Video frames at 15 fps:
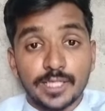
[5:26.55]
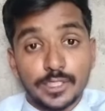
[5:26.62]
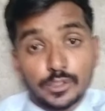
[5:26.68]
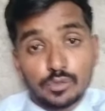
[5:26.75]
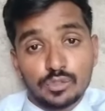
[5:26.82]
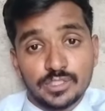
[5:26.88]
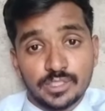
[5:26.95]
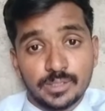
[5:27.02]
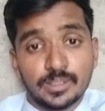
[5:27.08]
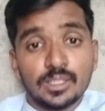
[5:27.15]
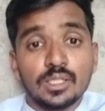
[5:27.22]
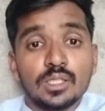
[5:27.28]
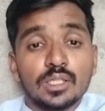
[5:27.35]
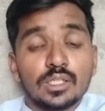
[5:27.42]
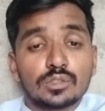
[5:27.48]
conclusion.
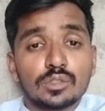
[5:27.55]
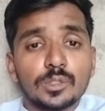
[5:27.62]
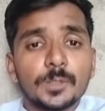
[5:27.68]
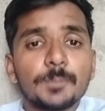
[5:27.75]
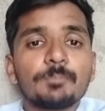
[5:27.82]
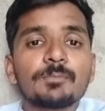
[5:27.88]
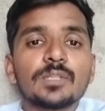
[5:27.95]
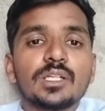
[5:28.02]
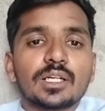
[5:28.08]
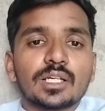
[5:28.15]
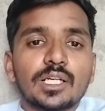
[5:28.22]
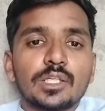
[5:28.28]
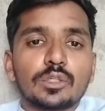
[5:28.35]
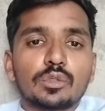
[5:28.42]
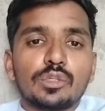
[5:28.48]
So
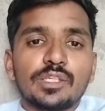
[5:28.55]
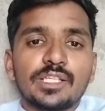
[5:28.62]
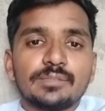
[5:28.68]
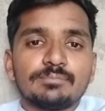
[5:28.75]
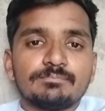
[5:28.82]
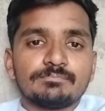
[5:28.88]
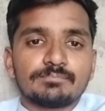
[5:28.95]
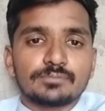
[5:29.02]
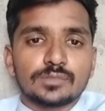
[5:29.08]
conclusion.